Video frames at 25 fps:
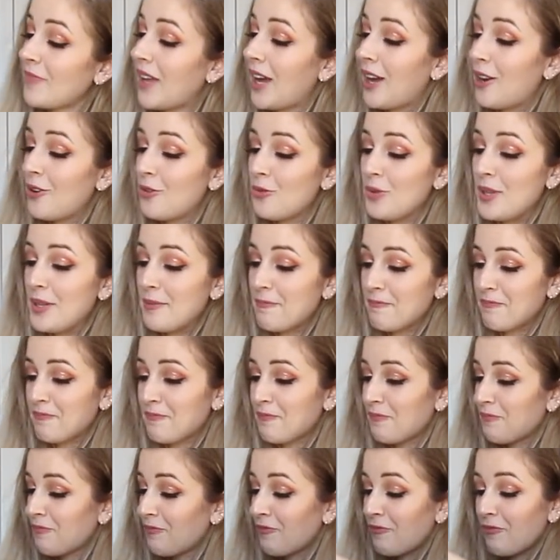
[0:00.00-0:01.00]
Ah lui.
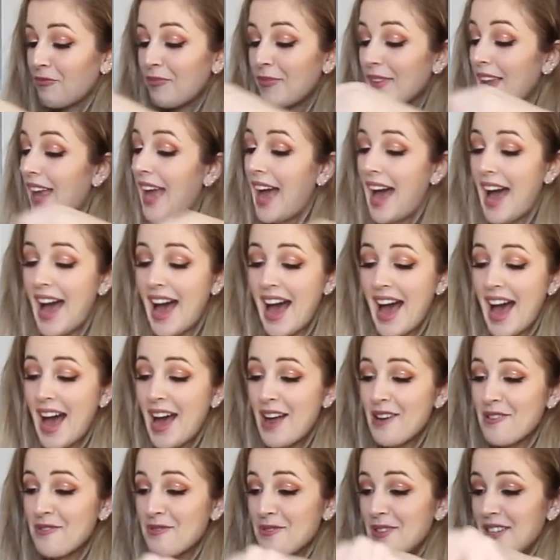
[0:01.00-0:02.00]

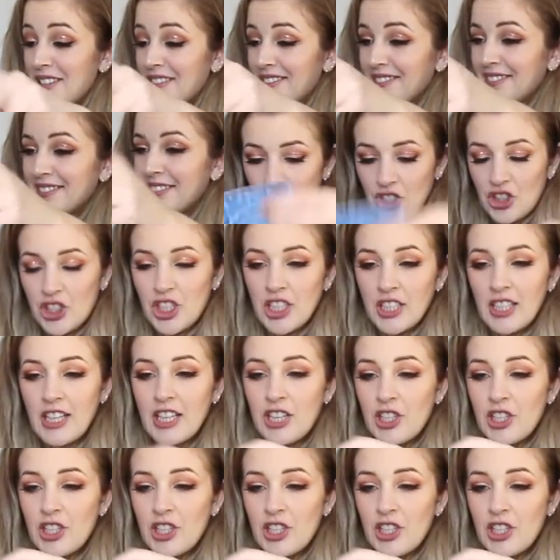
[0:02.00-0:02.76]
Ah lui. Jean